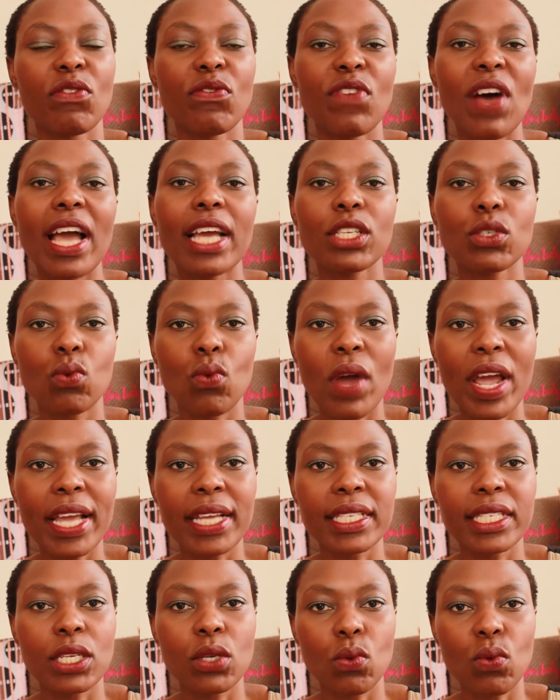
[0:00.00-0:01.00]
find
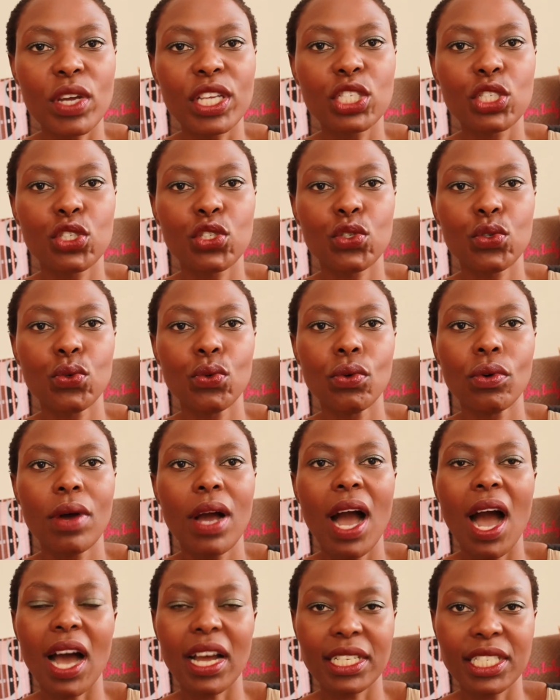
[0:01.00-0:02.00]
ways in which to
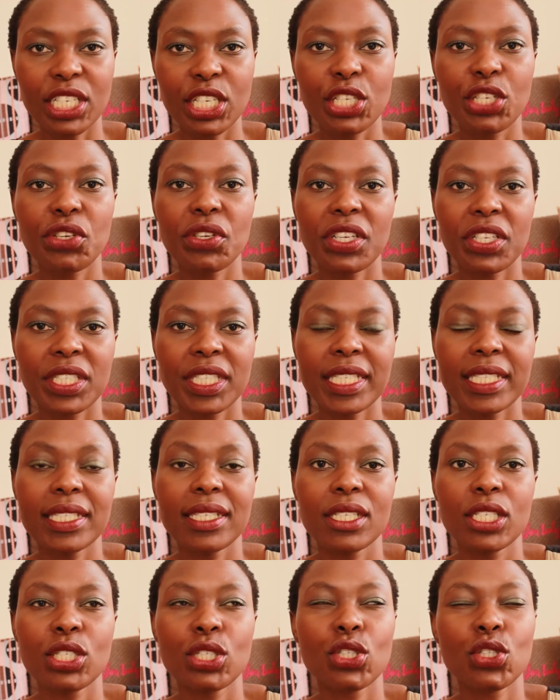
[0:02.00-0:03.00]
articulate
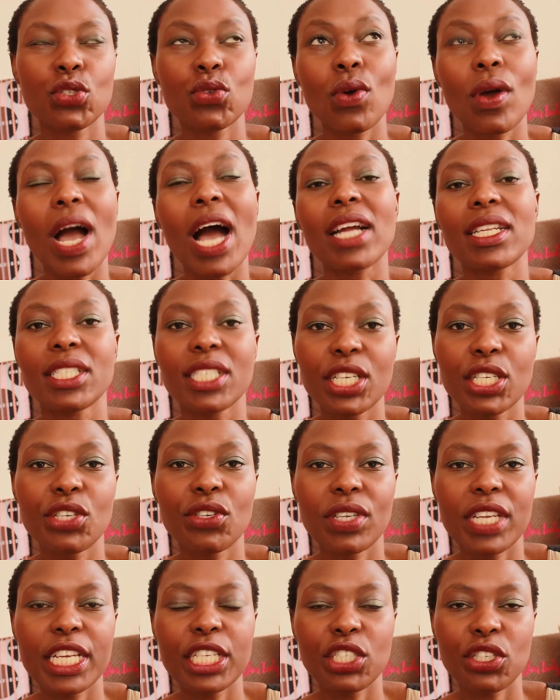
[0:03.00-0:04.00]
to
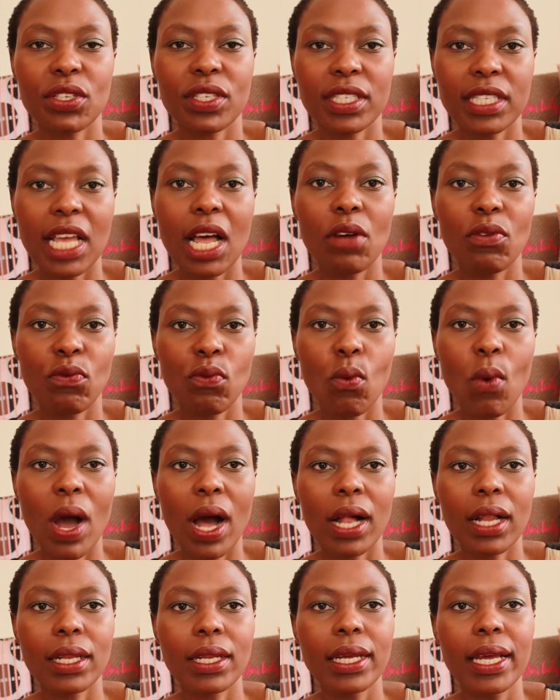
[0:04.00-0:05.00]
articulate yourself
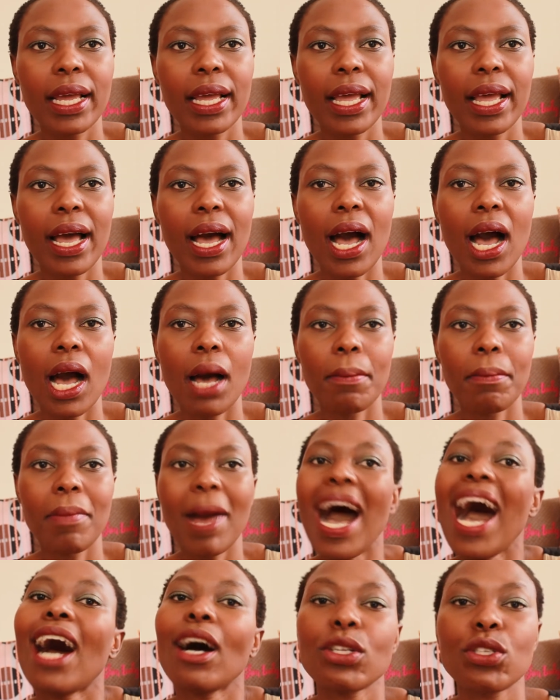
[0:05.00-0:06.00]
well um,
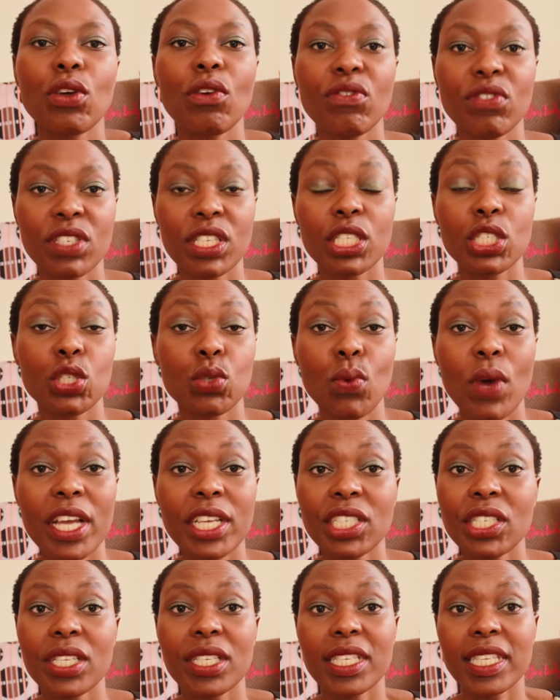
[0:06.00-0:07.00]
out of
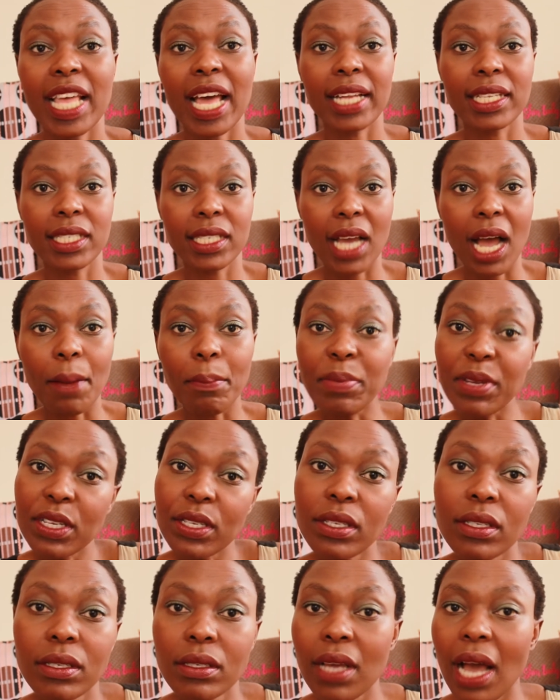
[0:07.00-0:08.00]
situations that are
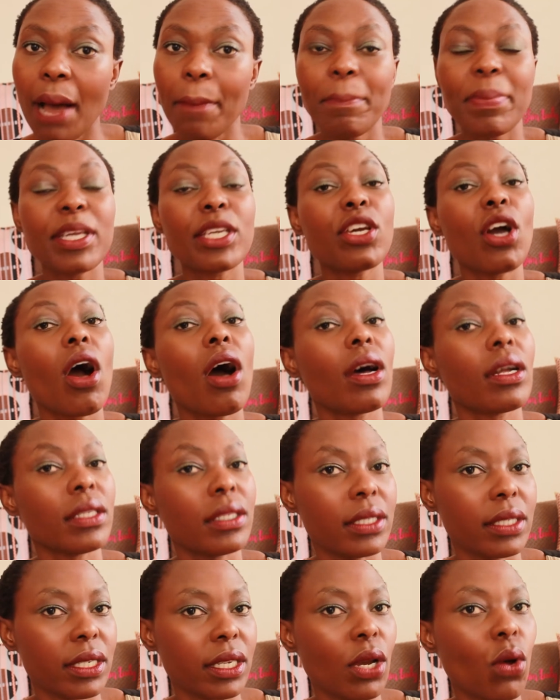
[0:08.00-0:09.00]
be are
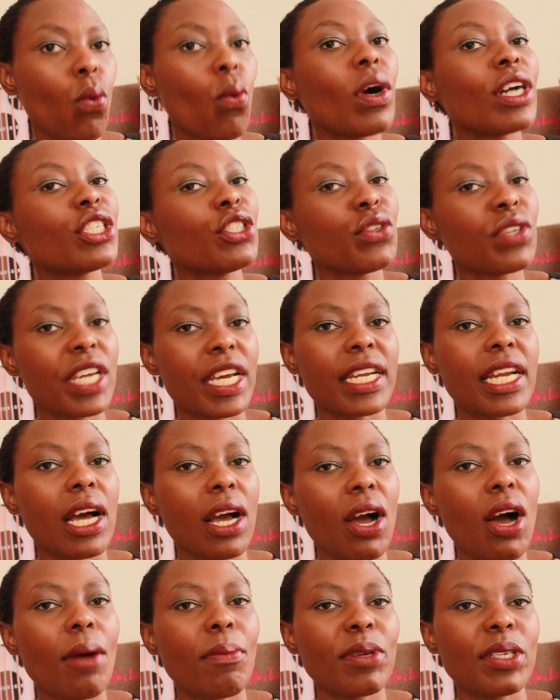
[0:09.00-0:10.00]
beyond what you can
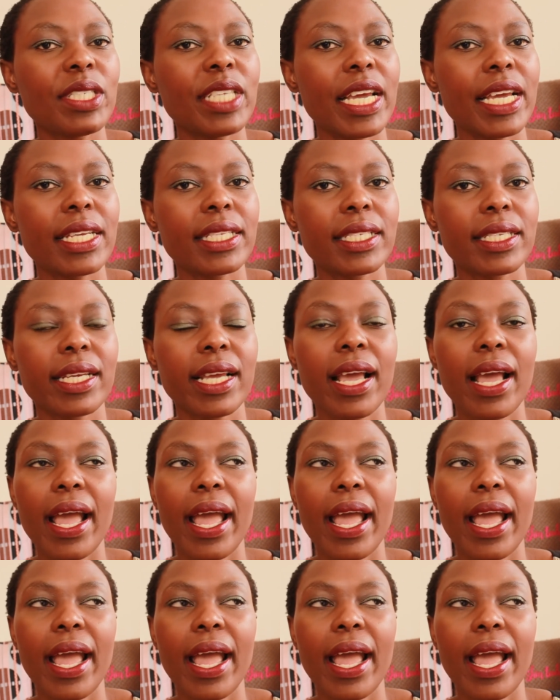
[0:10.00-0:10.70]
accommodate